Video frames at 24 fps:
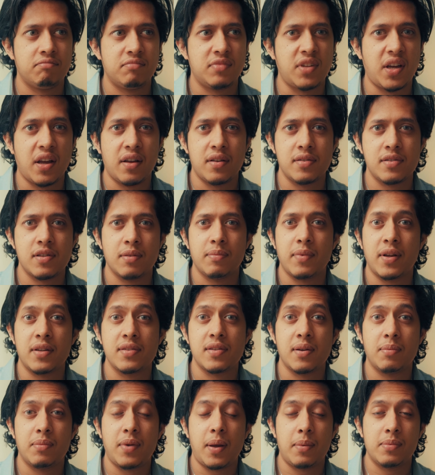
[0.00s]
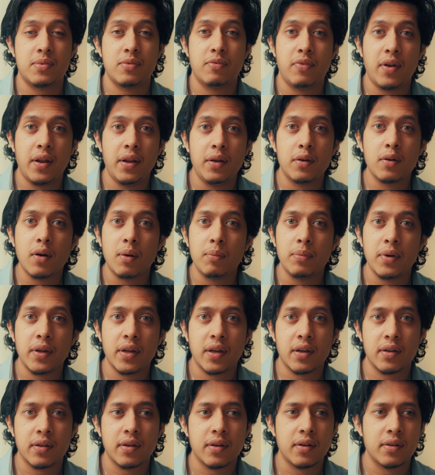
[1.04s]
tiresome, and sometimes very
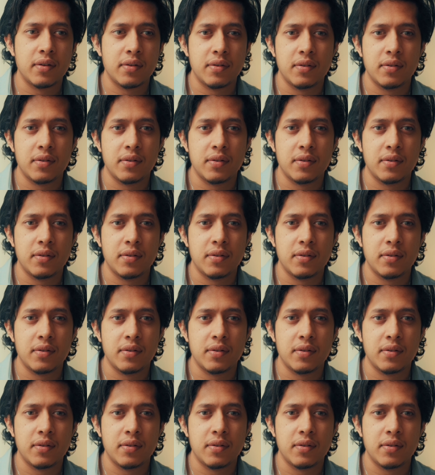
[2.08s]
complicated,